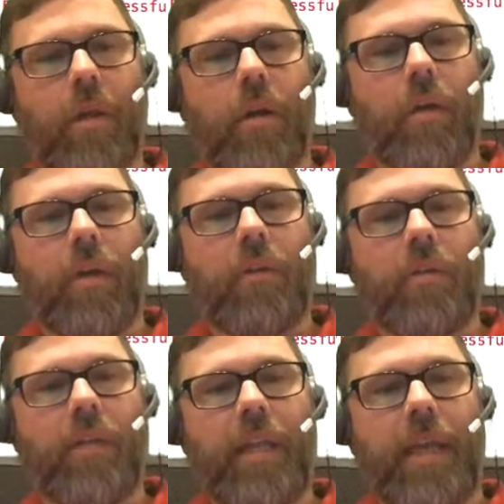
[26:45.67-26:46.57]
or
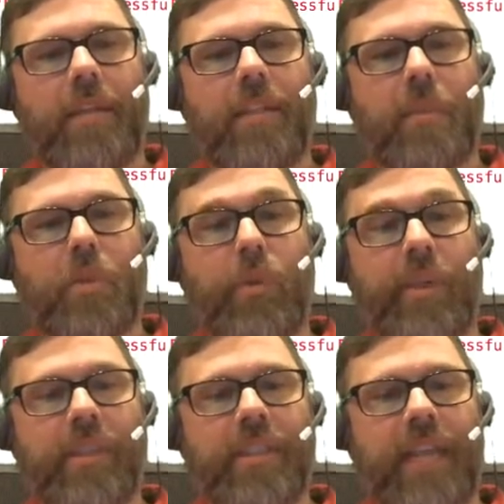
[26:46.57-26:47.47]
to the next
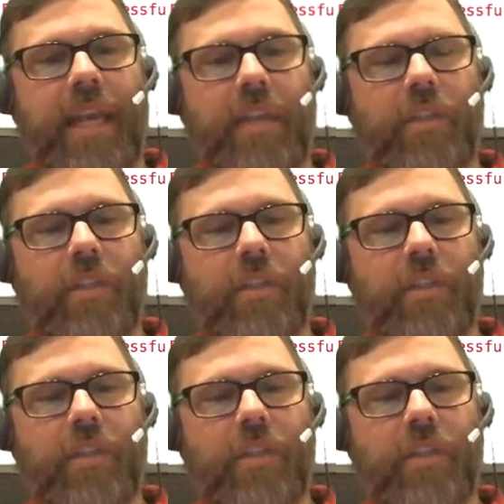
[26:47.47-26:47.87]
subsequent stage.